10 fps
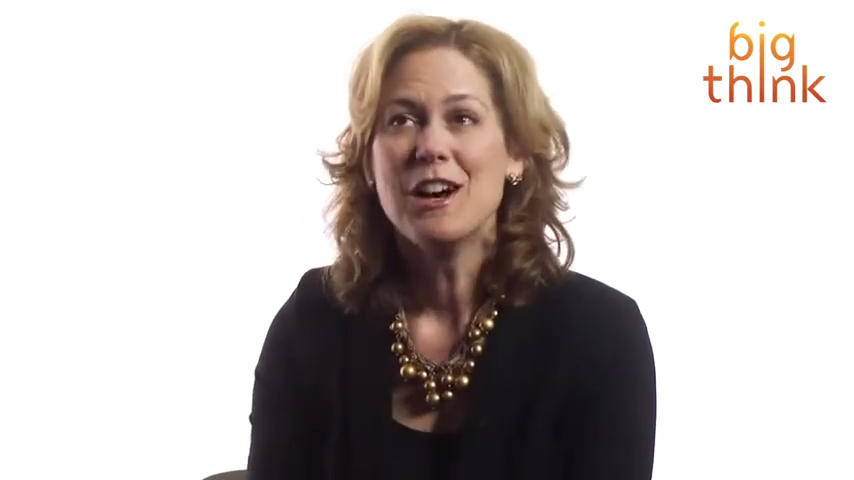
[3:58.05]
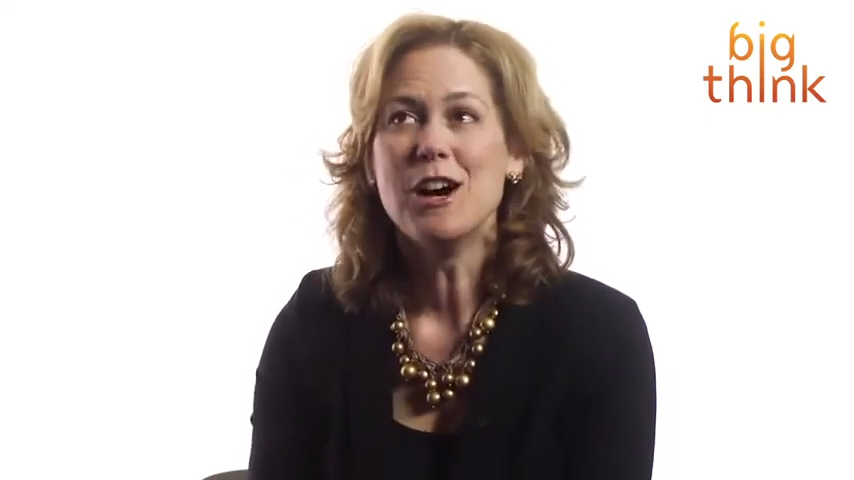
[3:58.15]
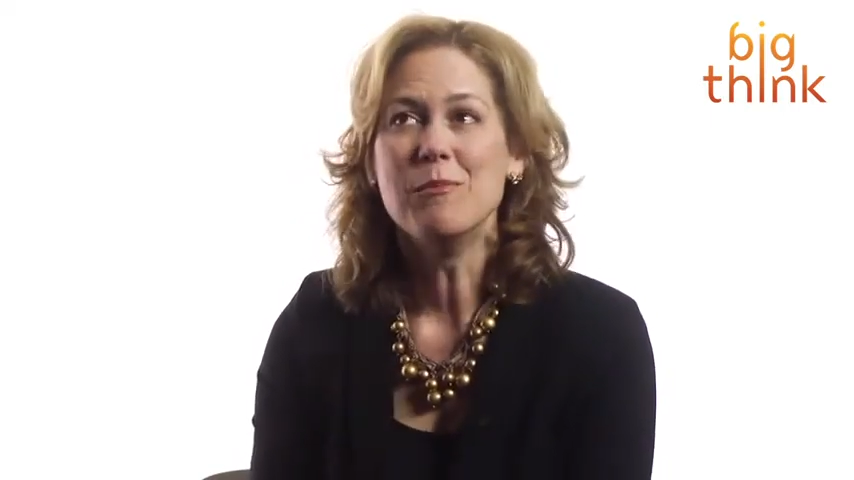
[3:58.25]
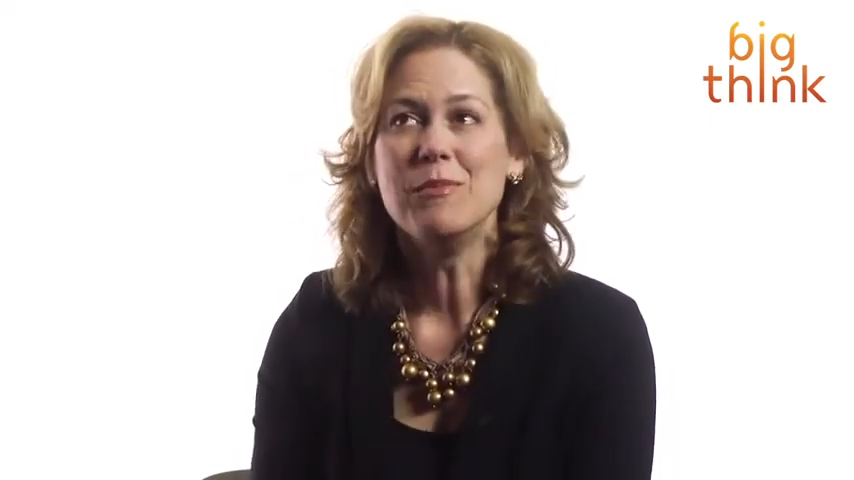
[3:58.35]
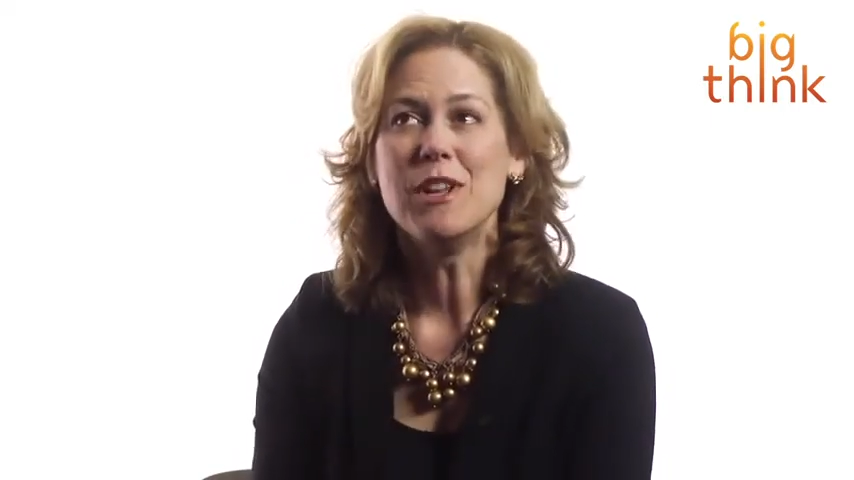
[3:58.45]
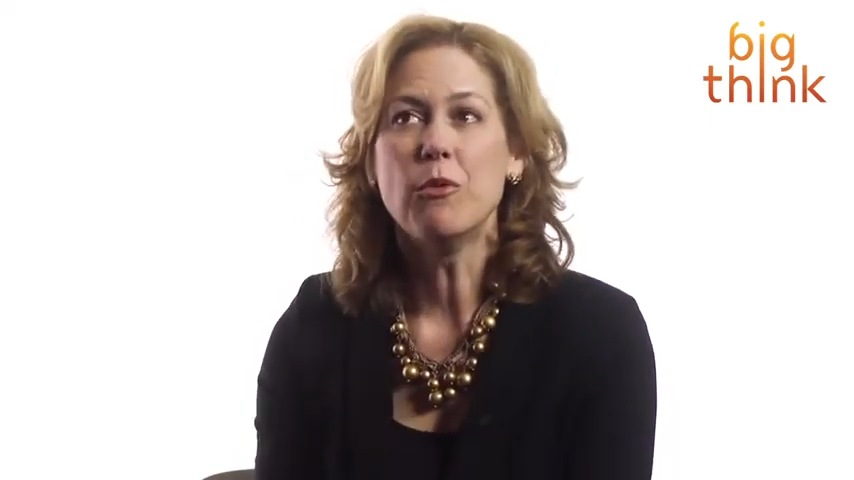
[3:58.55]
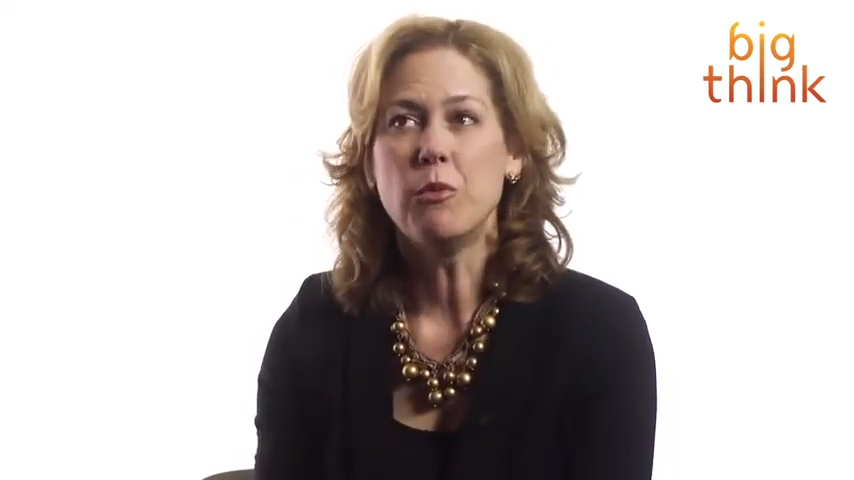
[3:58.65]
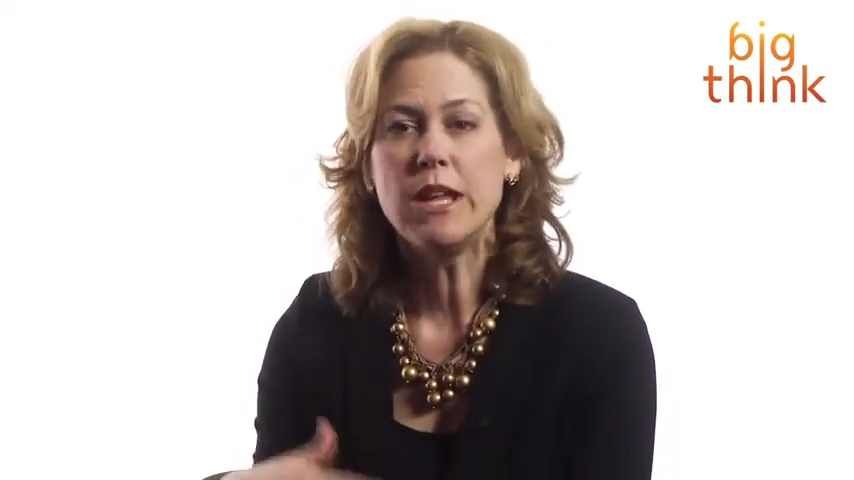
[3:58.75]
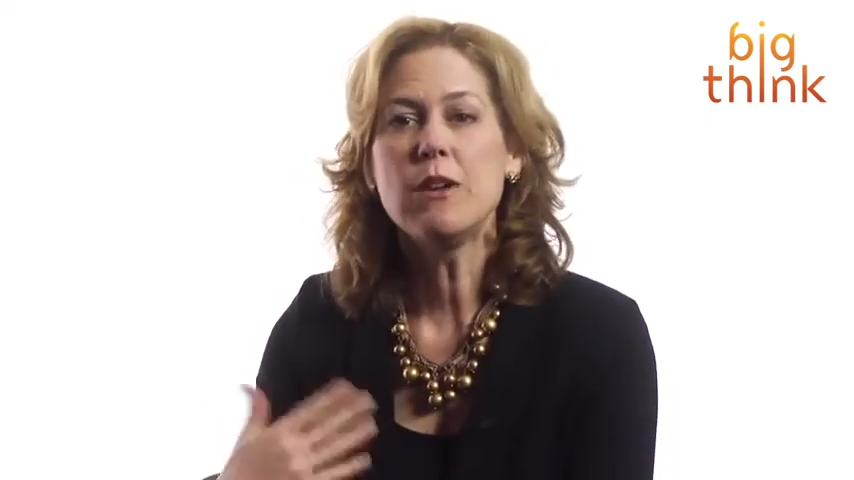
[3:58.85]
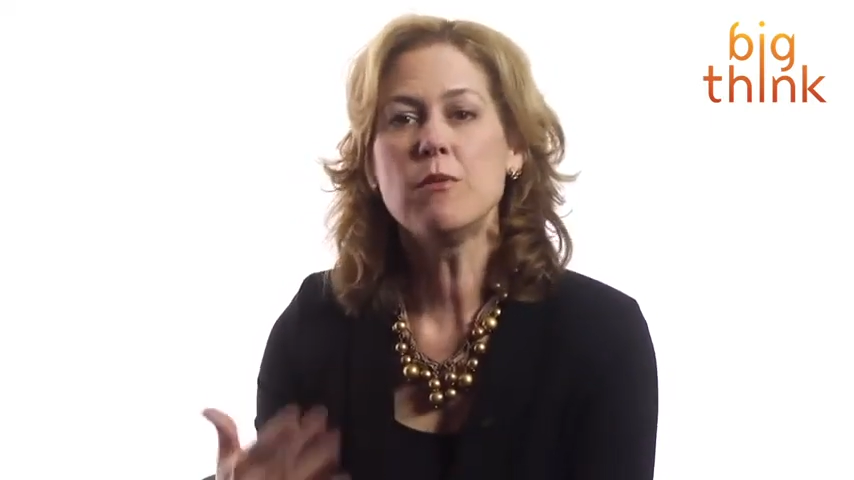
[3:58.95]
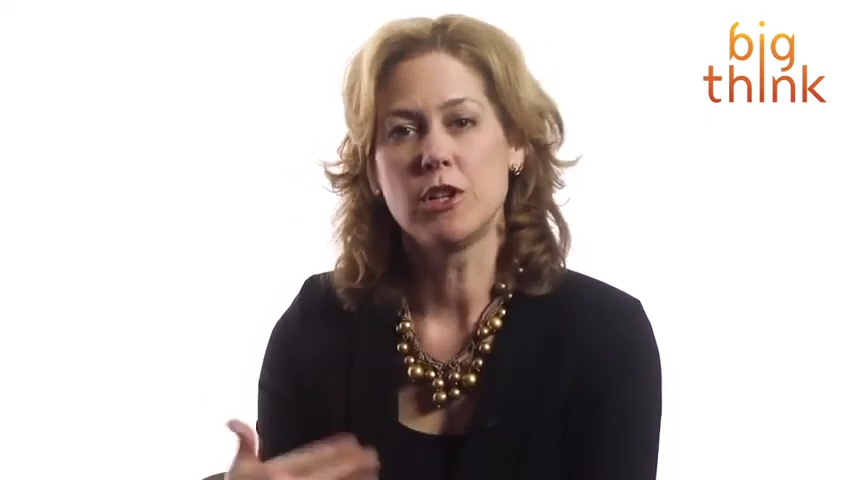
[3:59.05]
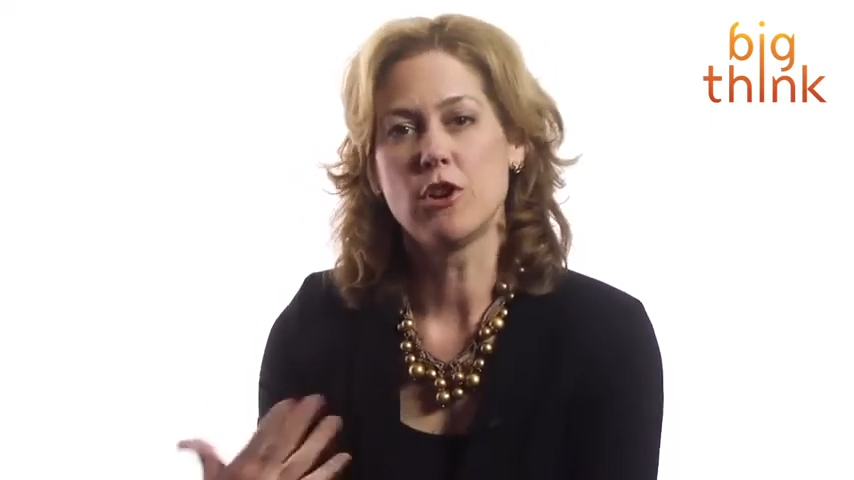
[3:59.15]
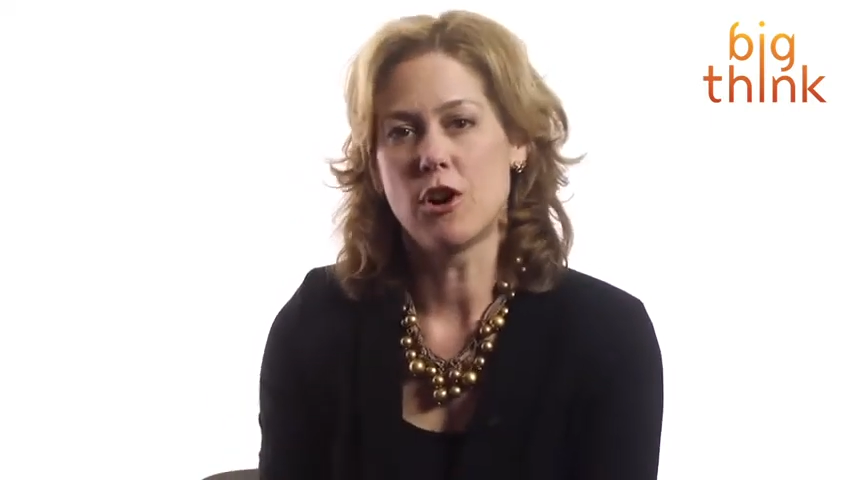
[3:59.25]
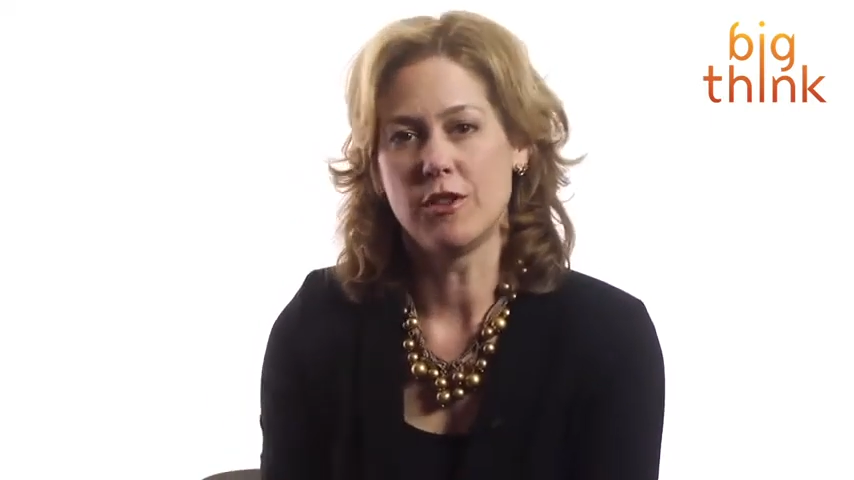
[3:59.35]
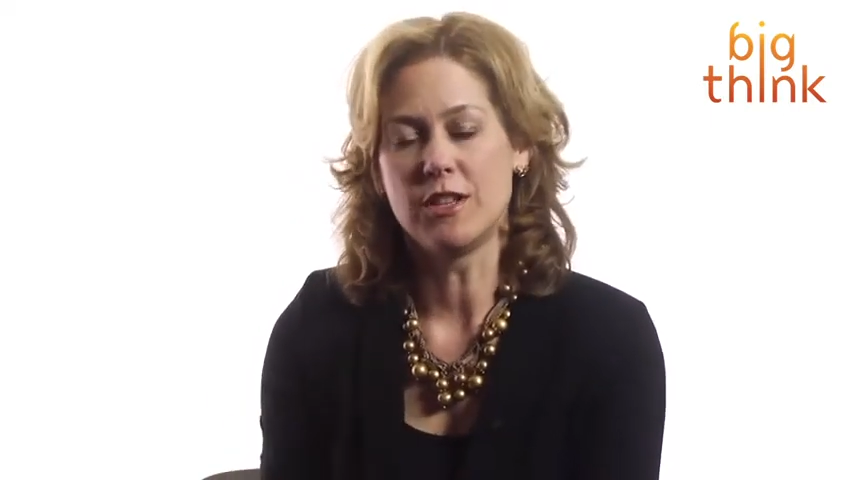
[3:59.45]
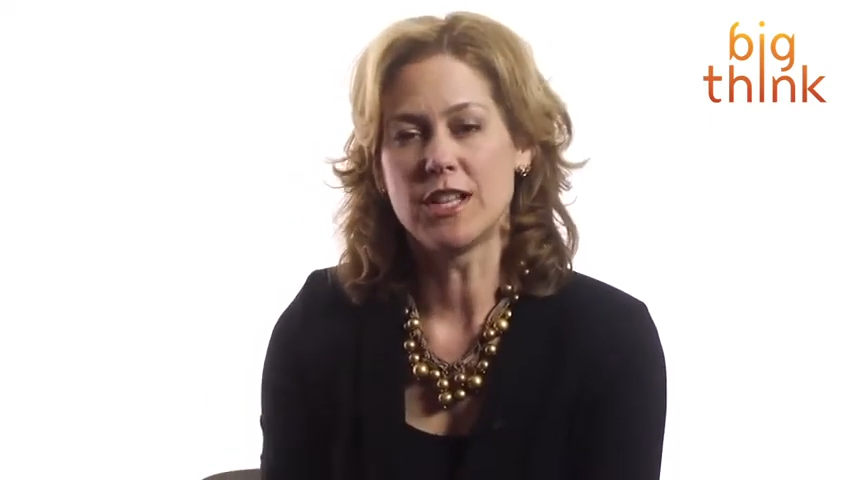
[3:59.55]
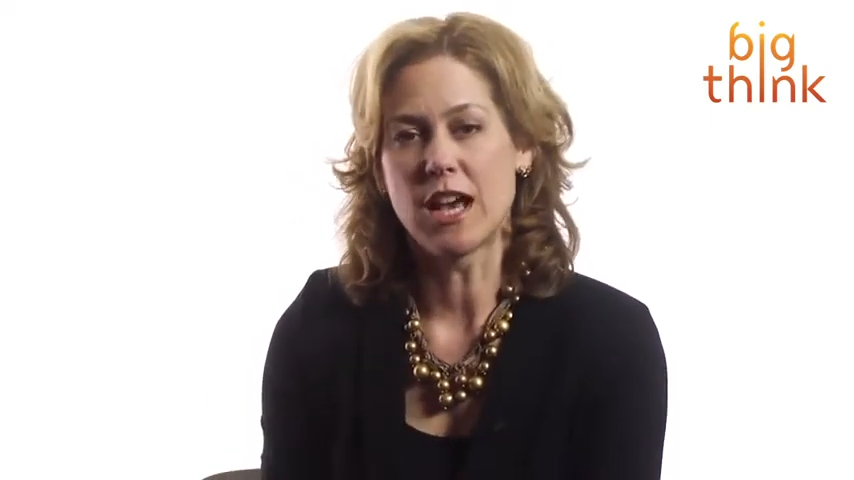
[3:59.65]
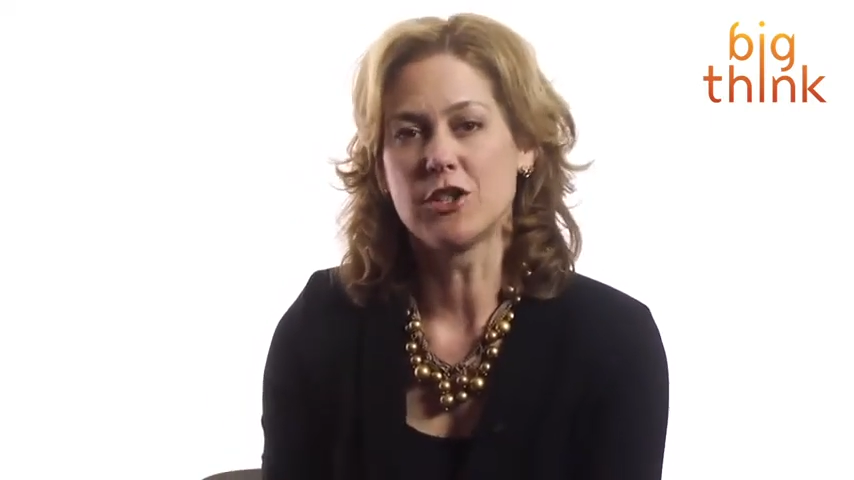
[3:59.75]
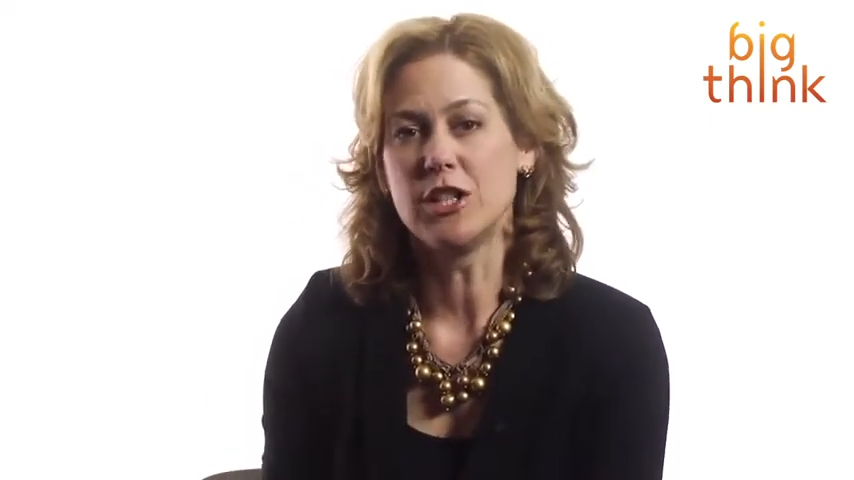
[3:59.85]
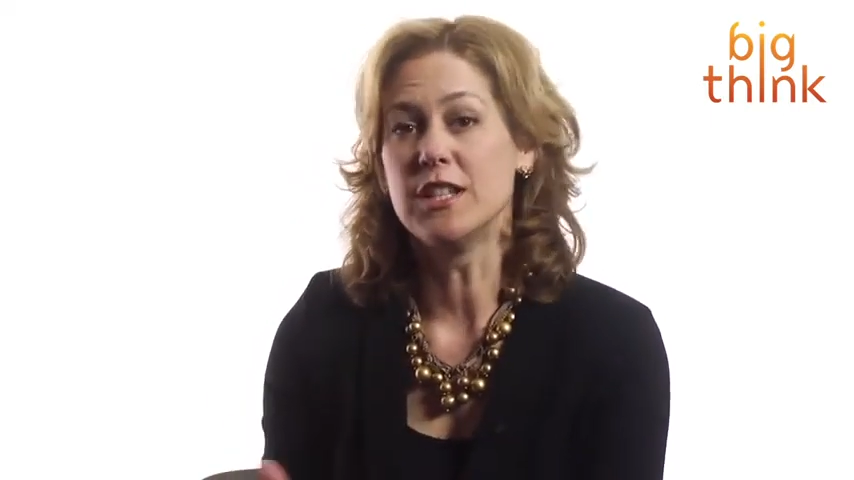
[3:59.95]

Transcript: Now, we would call this actually a